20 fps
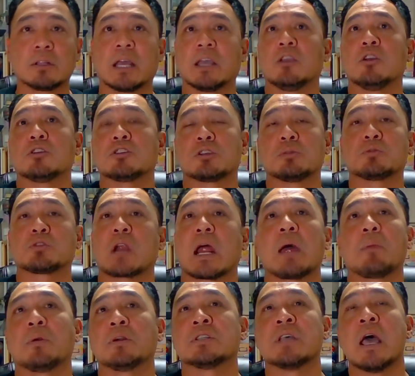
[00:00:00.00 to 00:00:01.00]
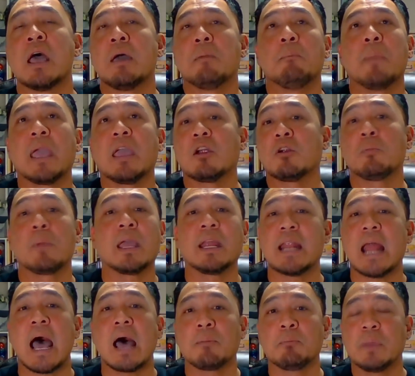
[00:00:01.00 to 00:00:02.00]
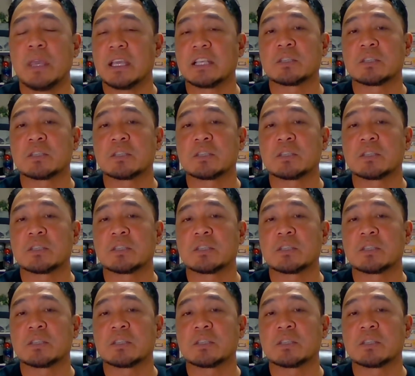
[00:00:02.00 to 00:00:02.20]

that your subscribers may or may not be